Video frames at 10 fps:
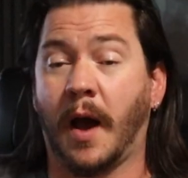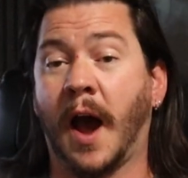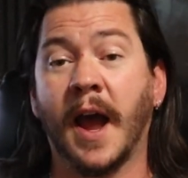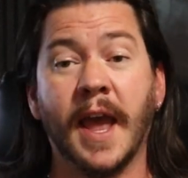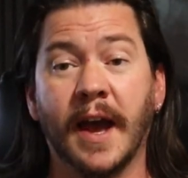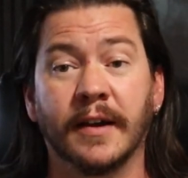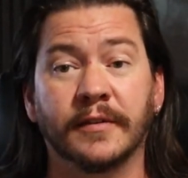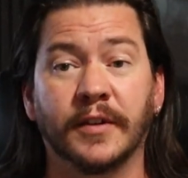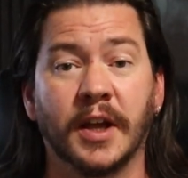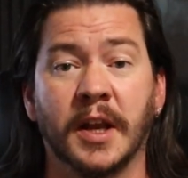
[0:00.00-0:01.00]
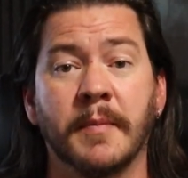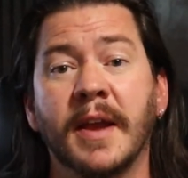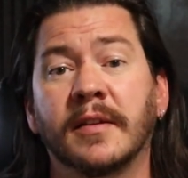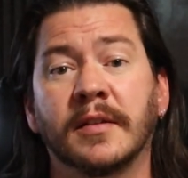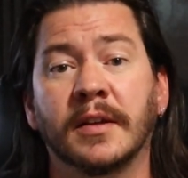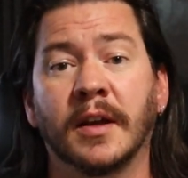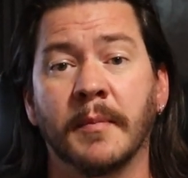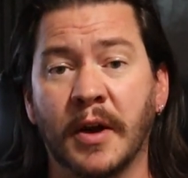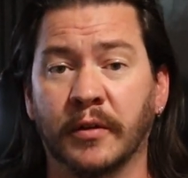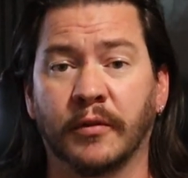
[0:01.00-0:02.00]
I have an amazing
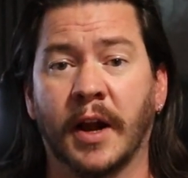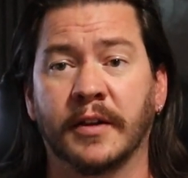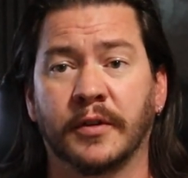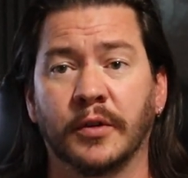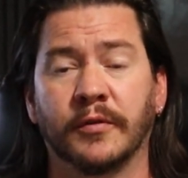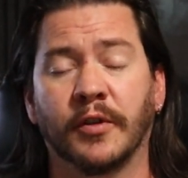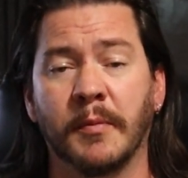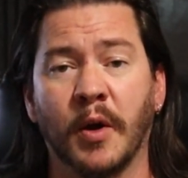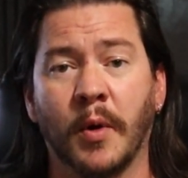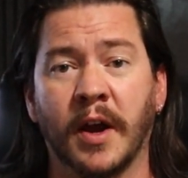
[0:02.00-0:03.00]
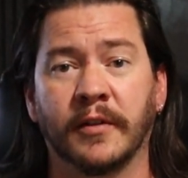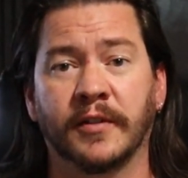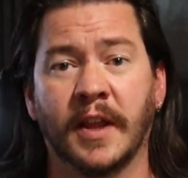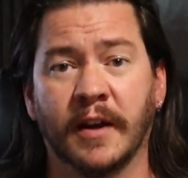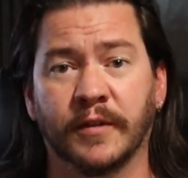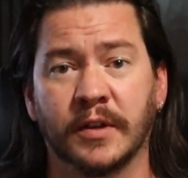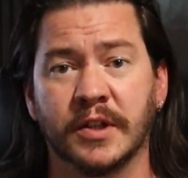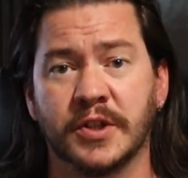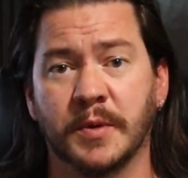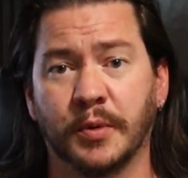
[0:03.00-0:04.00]
amount of gratitude for my wife and the effort
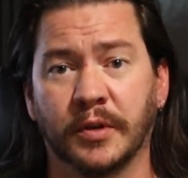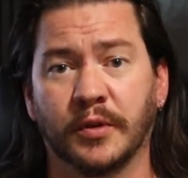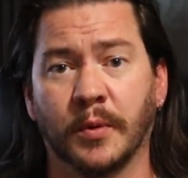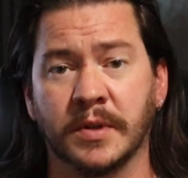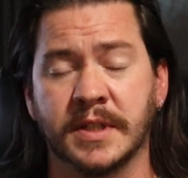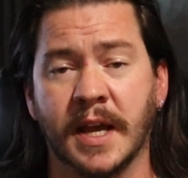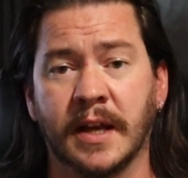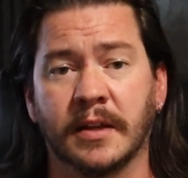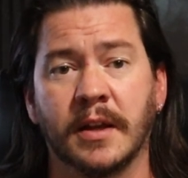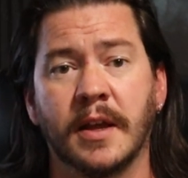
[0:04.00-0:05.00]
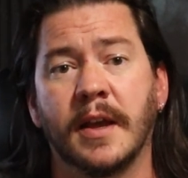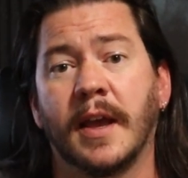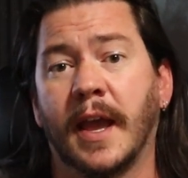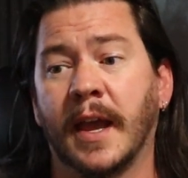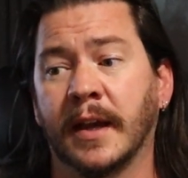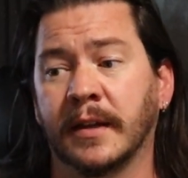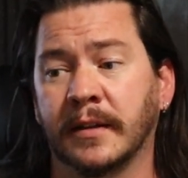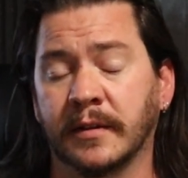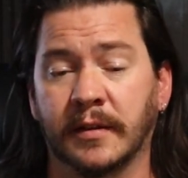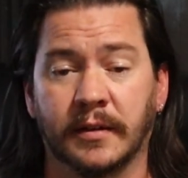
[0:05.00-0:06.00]
that she put towards that.
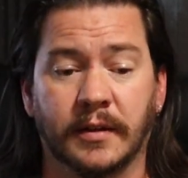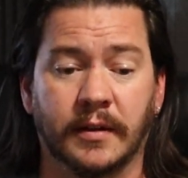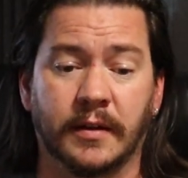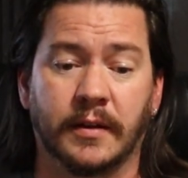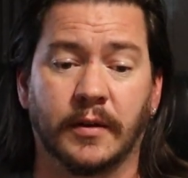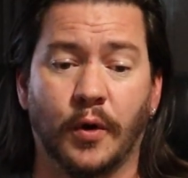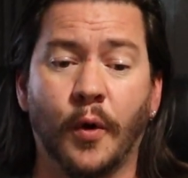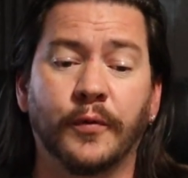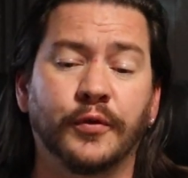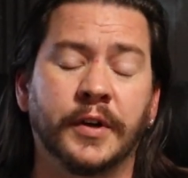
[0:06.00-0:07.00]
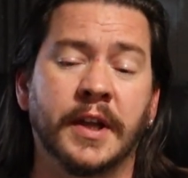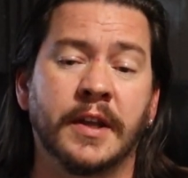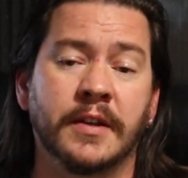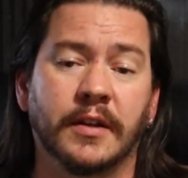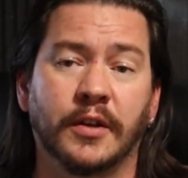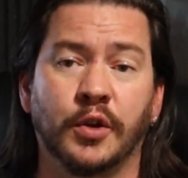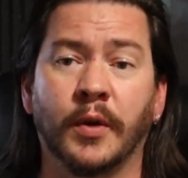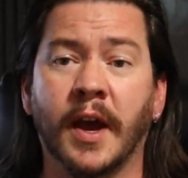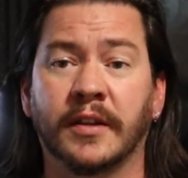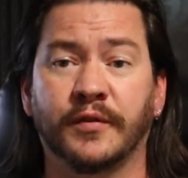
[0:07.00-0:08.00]
And hopefully you
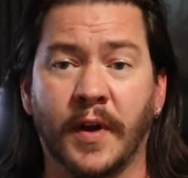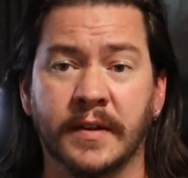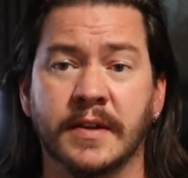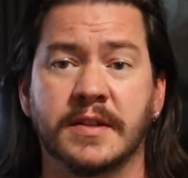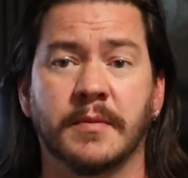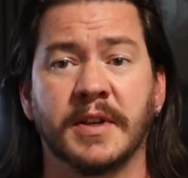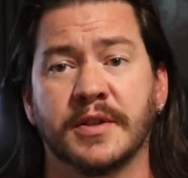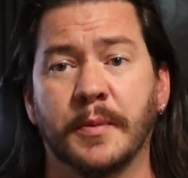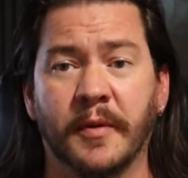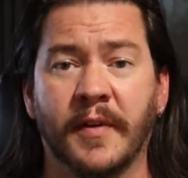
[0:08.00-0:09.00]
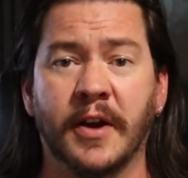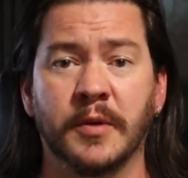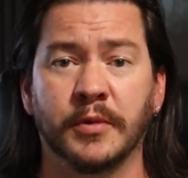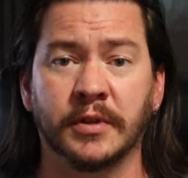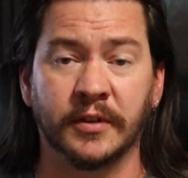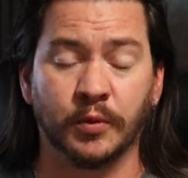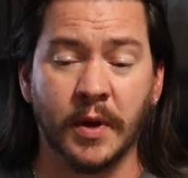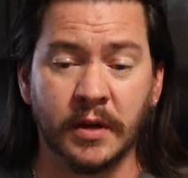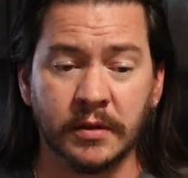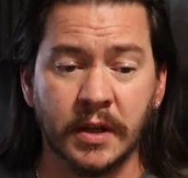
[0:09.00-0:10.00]
guys find this to be super valuable as
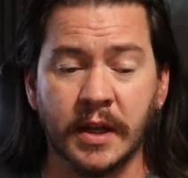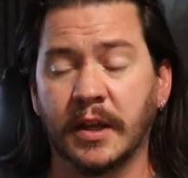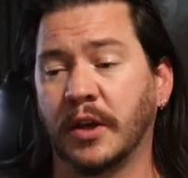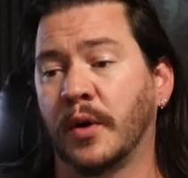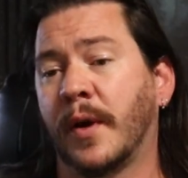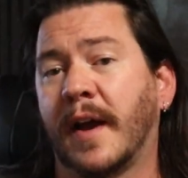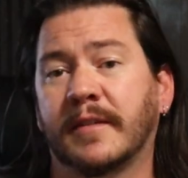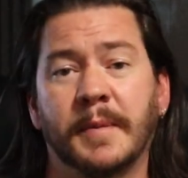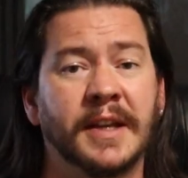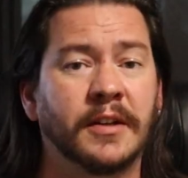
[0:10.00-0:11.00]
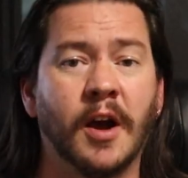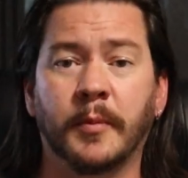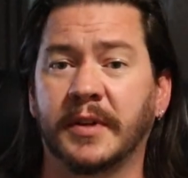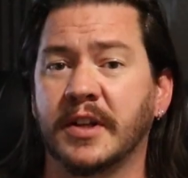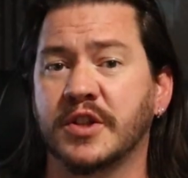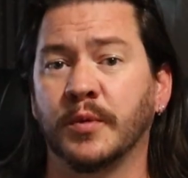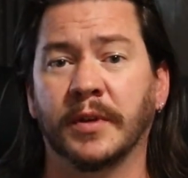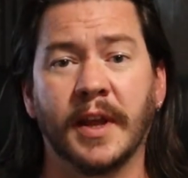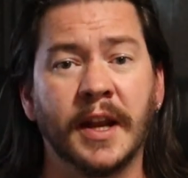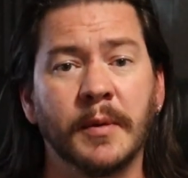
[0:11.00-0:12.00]
well. You don't have to be in competition
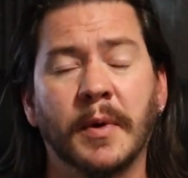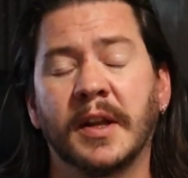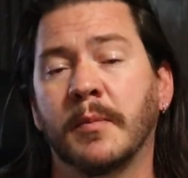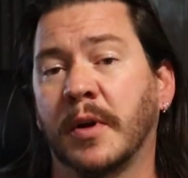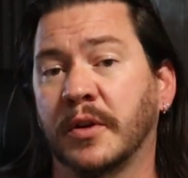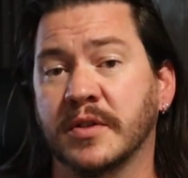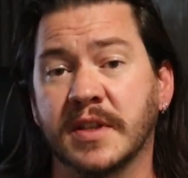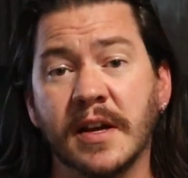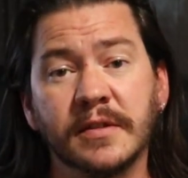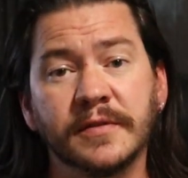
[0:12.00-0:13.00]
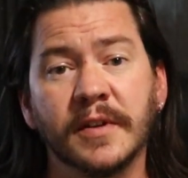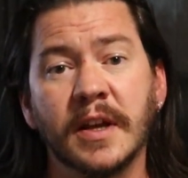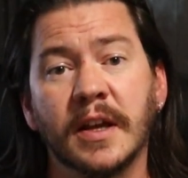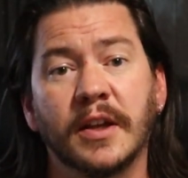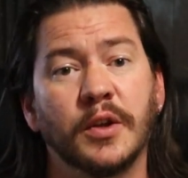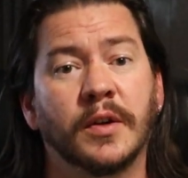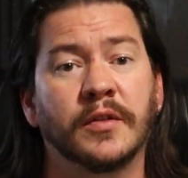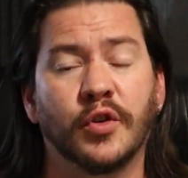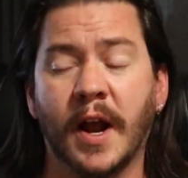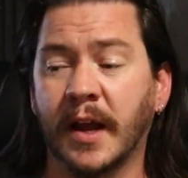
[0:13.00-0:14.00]
with anybody but yourself. You
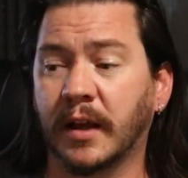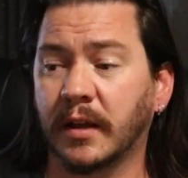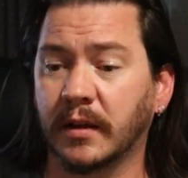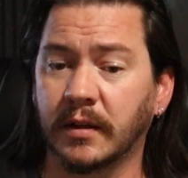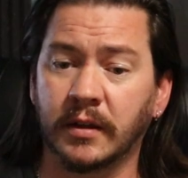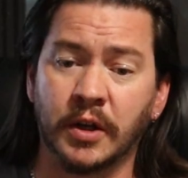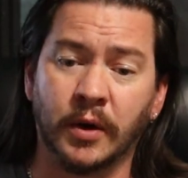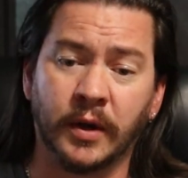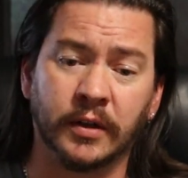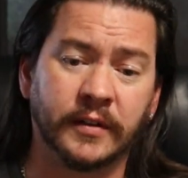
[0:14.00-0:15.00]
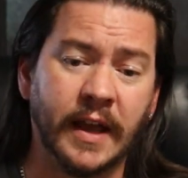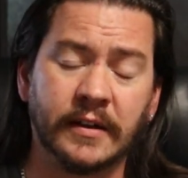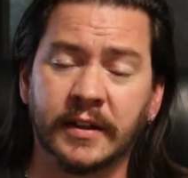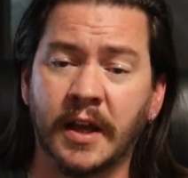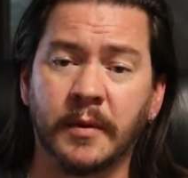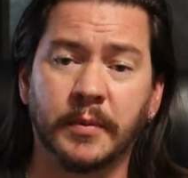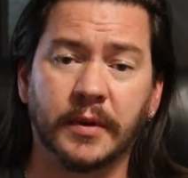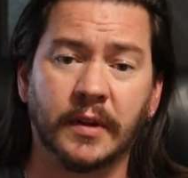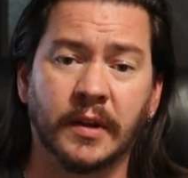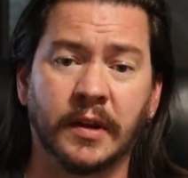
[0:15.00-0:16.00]
can track, it'll tally up
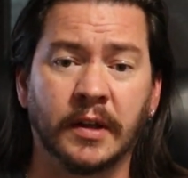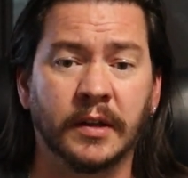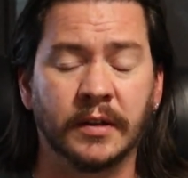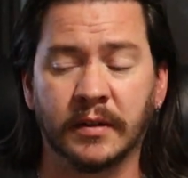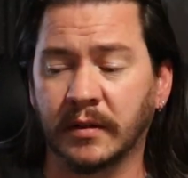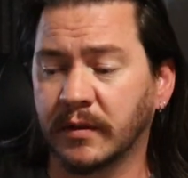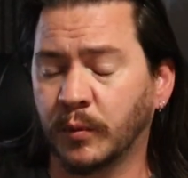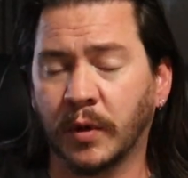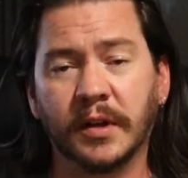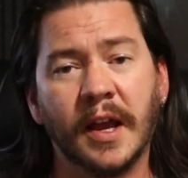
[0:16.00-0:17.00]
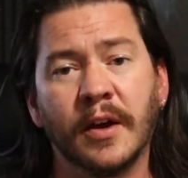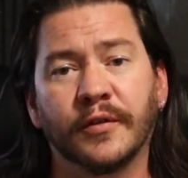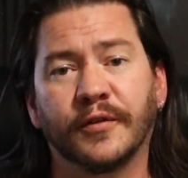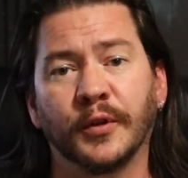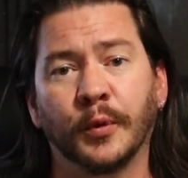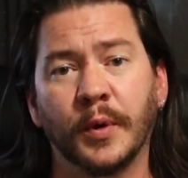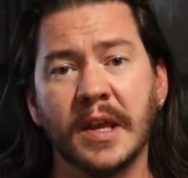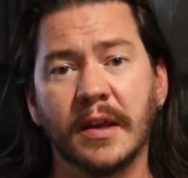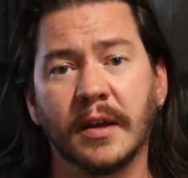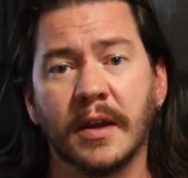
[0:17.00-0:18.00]
the word count for the
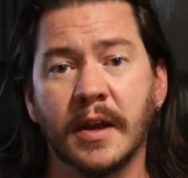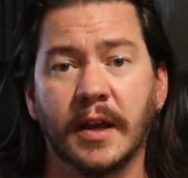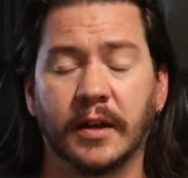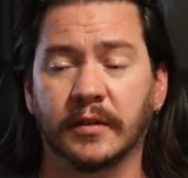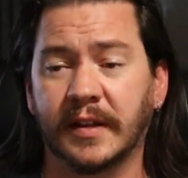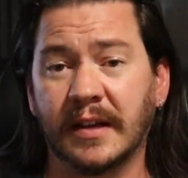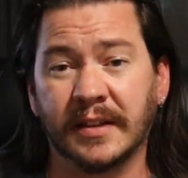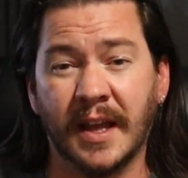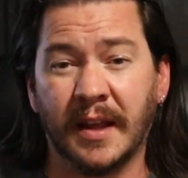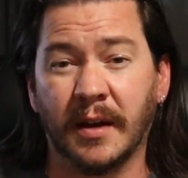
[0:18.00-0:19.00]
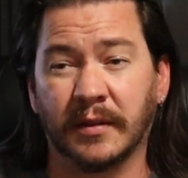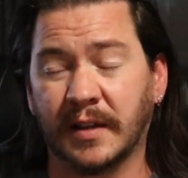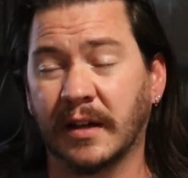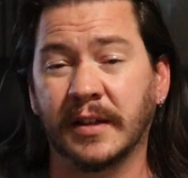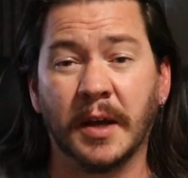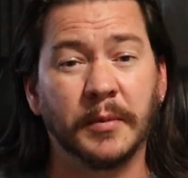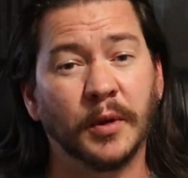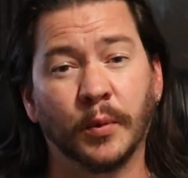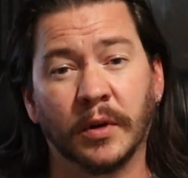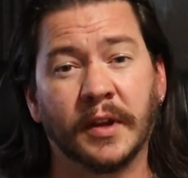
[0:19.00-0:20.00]
week. It'll tally up
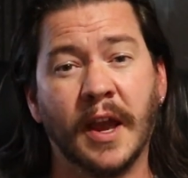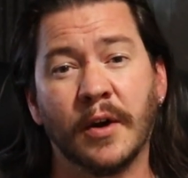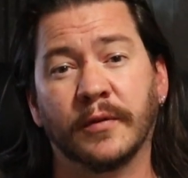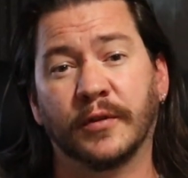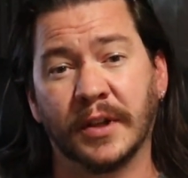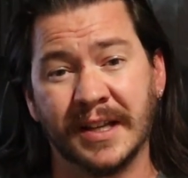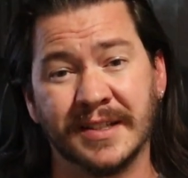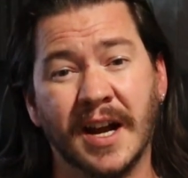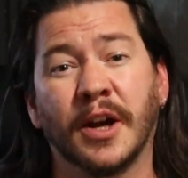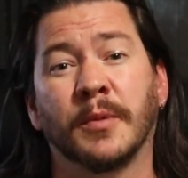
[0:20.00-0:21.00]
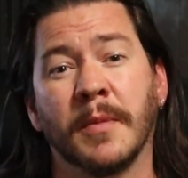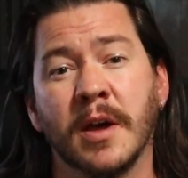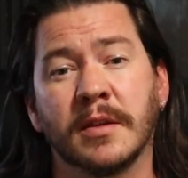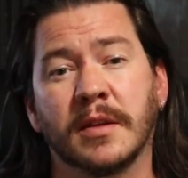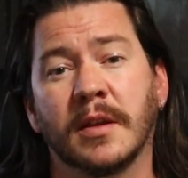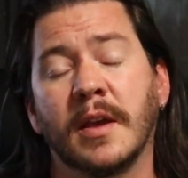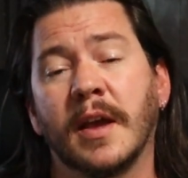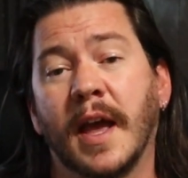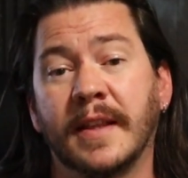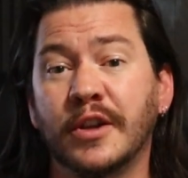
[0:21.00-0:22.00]
the word count for the entire month.
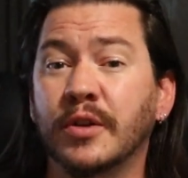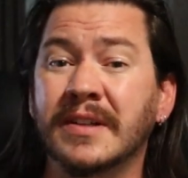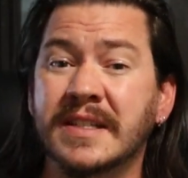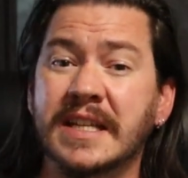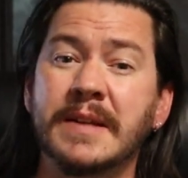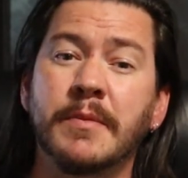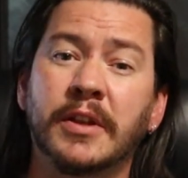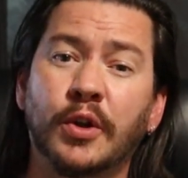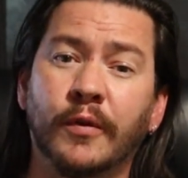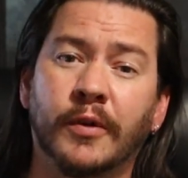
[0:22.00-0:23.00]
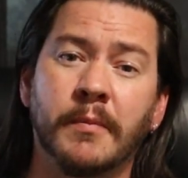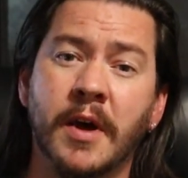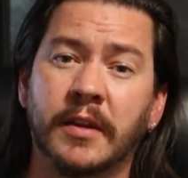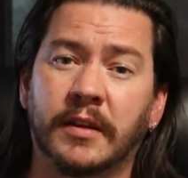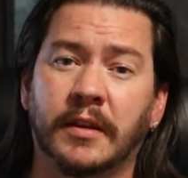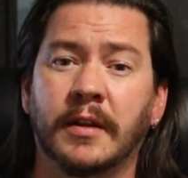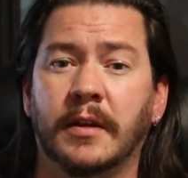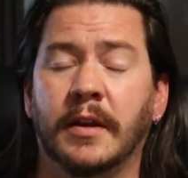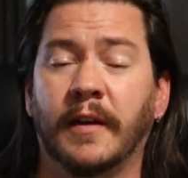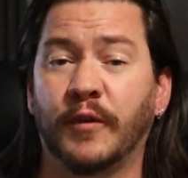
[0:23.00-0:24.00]
And then you can see month over month
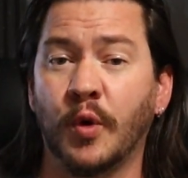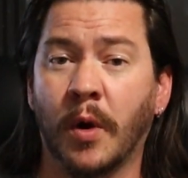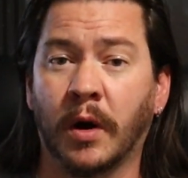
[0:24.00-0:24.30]
if you